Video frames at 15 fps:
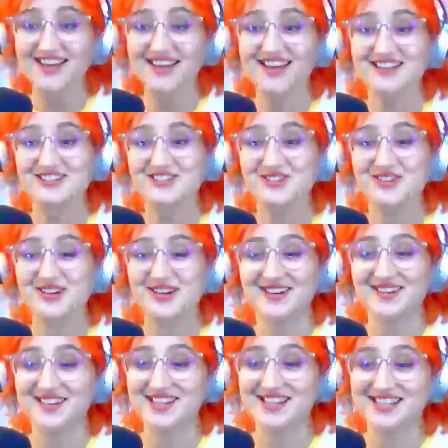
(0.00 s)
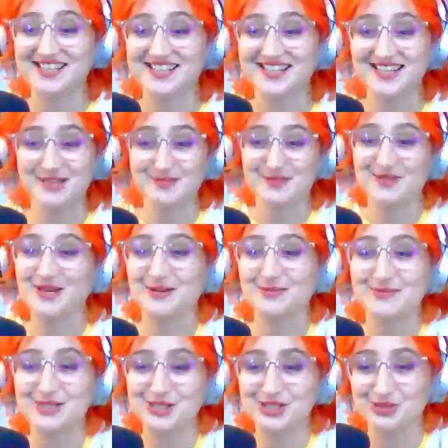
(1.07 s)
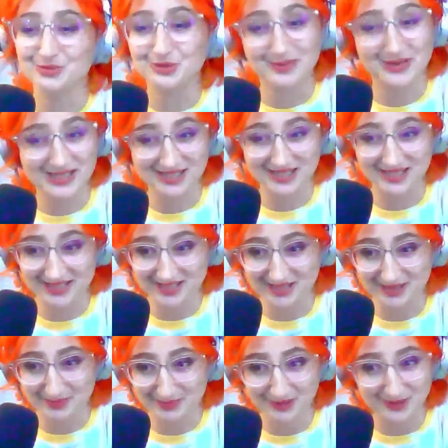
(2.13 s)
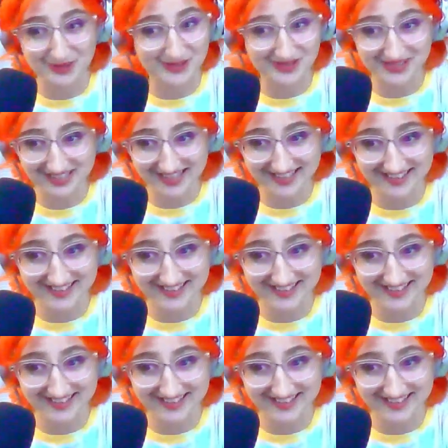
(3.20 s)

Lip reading: and trying not to keep them super basic and simple like